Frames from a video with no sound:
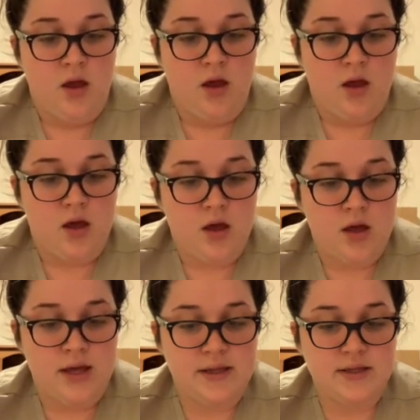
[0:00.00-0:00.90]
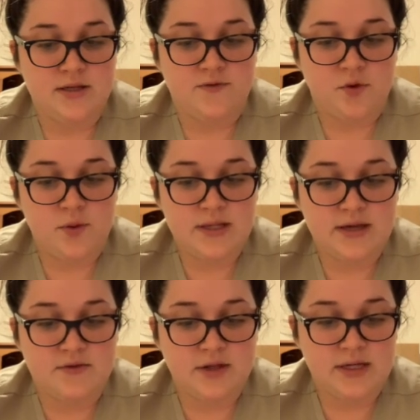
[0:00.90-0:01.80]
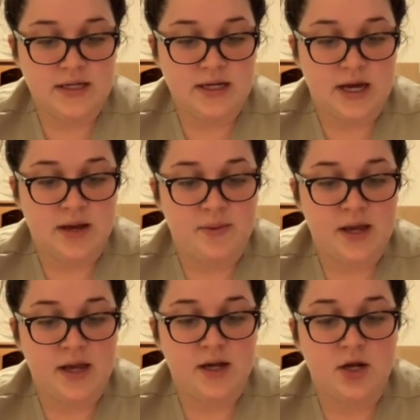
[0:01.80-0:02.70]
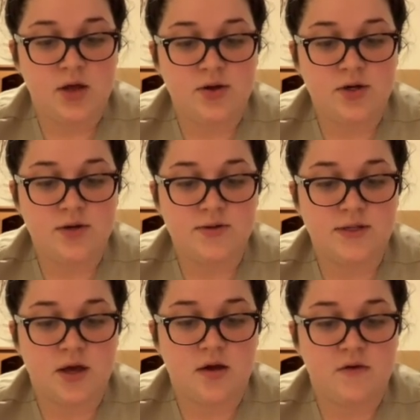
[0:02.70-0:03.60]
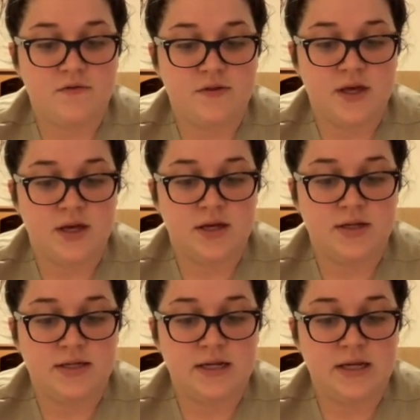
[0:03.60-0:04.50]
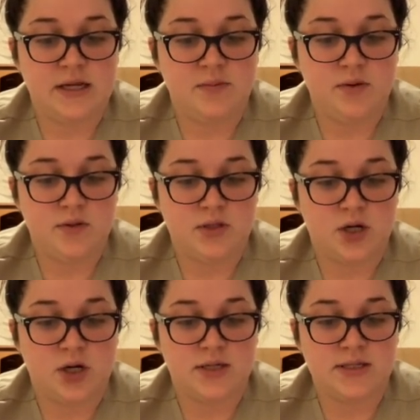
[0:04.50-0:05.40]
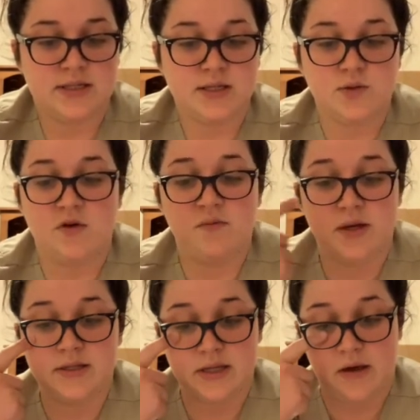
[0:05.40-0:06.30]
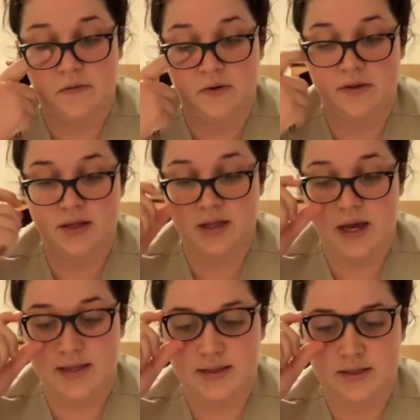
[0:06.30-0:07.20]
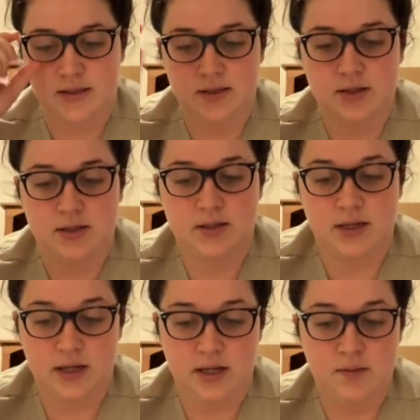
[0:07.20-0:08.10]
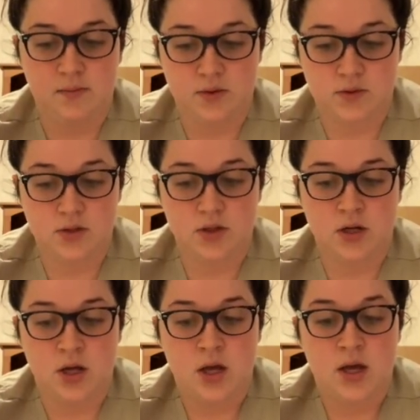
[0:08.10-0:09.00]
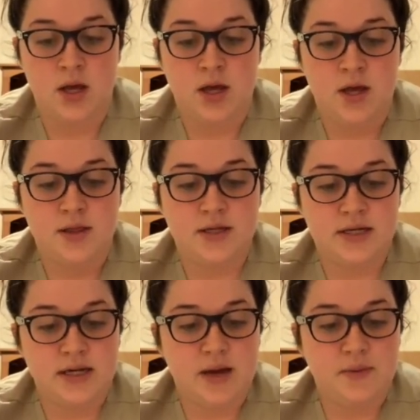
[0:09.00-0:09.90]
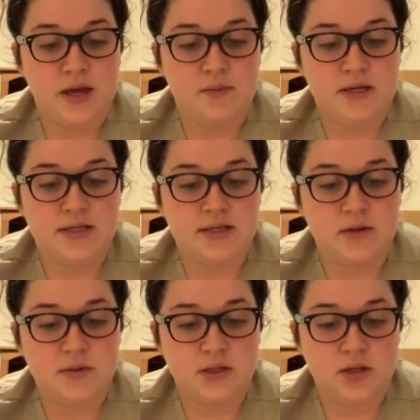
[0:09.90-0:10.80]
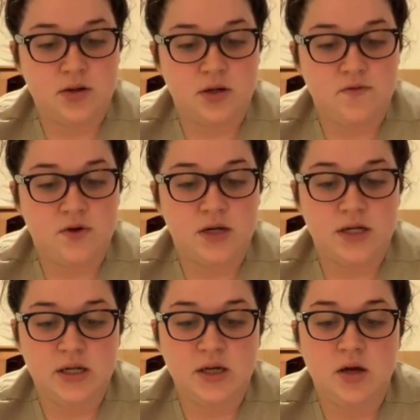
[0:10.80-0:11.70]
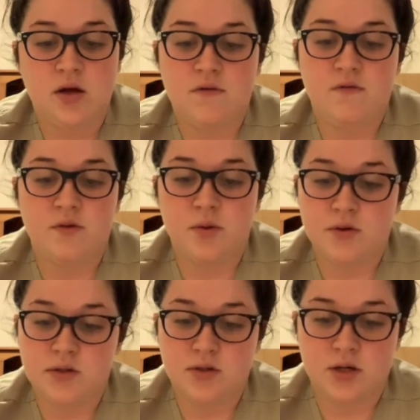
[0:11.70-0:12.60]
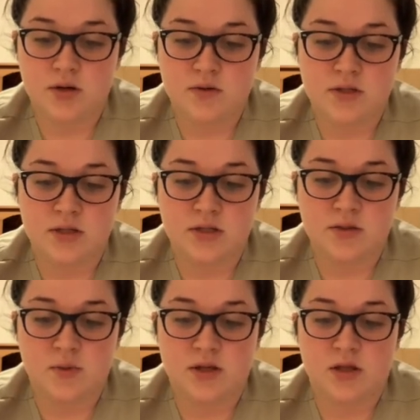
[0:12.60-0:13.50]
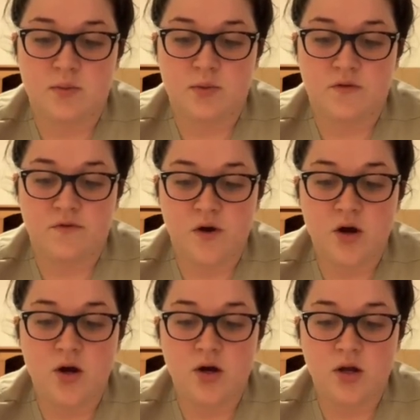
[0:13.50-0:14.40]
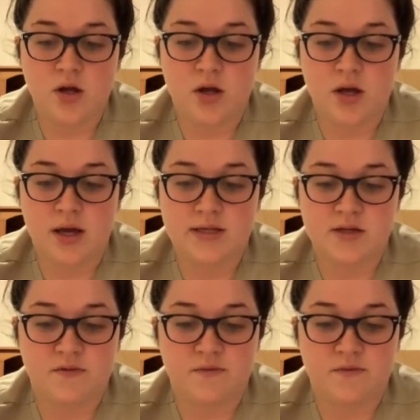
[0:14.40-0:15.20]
At least 4 weeks after the Tdap, and another dose of the TD booster 6 to 12 months after the last TD booster. The Tdap can be substituted for any of the booster doses, but the preferred as the